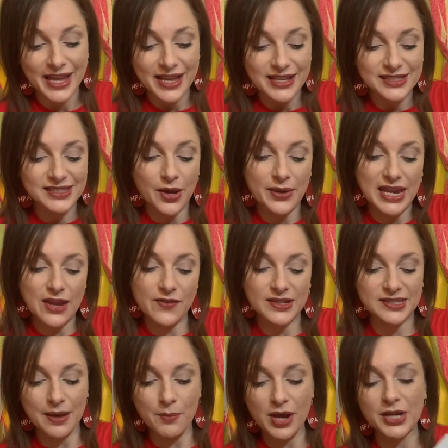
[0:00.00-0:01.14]
So even
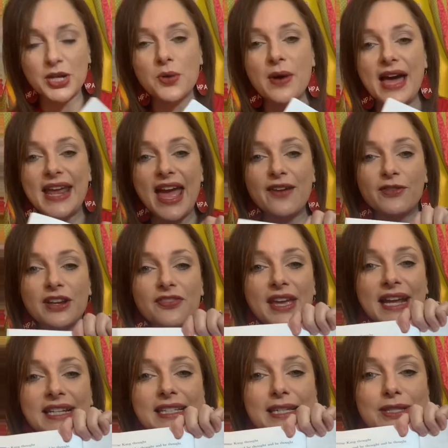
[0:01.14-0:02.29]
someone who had
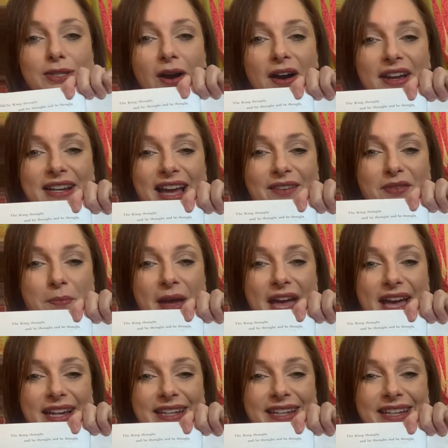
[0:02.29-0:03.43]
everything did not have a
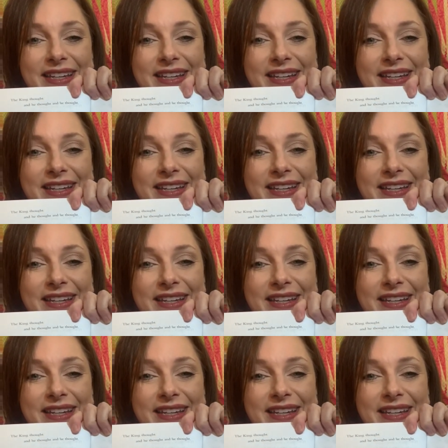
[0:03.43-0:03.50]
bed.